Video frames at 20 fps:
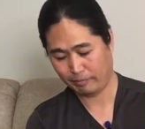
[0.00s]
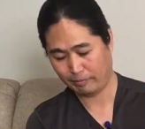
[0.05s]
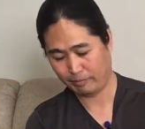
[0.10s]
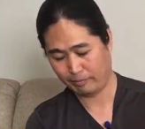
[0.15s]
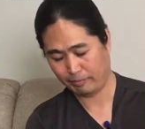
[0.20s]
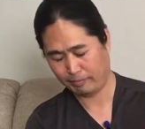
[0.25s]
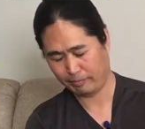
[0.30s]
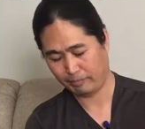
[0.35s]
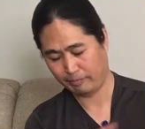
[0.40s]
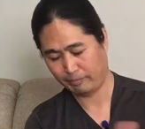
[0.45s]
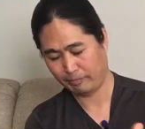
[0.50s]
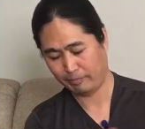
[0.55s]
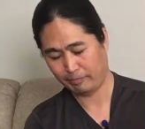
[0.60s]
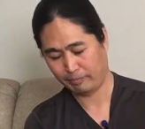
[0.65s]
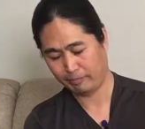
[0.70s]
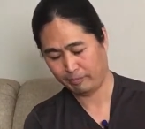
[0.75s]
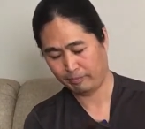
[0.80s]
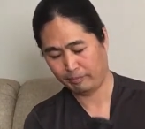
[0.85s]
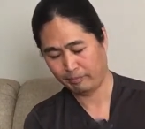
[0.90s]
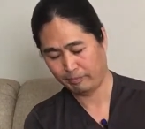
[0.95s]

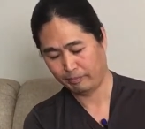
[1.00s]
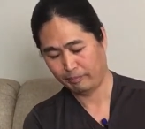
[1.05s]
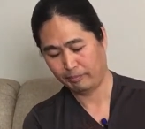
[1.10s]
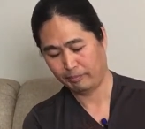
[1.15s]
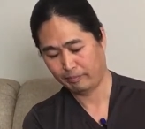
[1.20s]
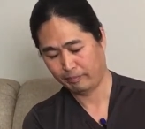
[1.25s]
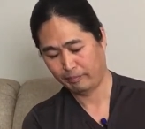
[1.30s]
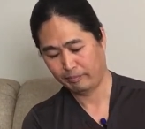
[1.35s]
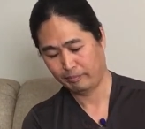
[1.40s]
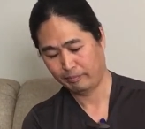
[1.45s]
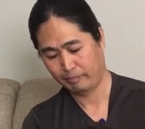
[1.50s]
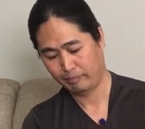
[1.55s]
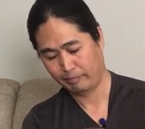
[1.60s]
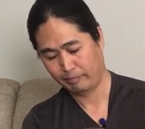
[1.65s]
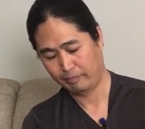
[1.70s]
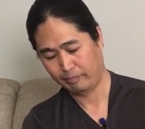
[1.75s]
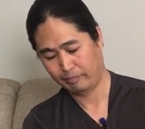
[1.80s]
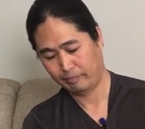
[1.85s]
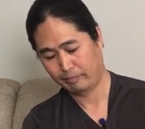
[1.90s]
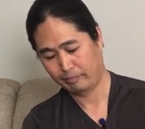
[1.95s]

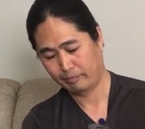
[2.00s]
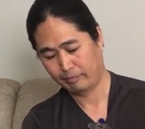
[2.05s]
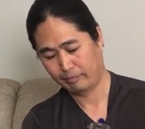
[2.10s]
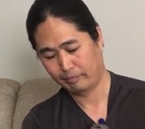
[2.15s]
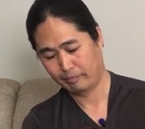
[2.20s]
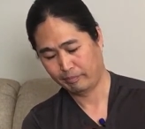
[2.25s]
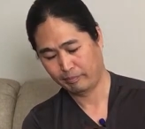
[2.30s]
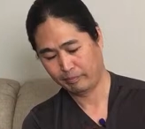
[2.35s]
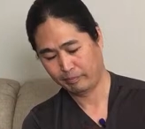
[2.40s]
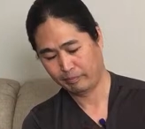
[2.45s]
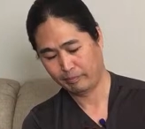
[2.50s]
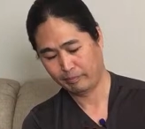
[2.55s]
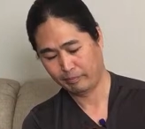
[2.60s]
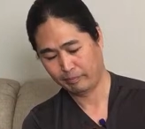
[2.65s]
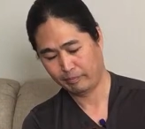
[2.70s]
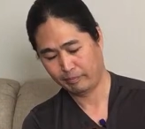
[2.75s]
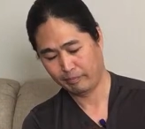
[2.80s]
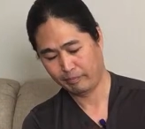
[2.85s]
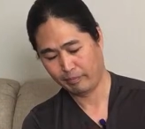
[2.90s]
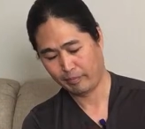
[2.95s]
[no speech]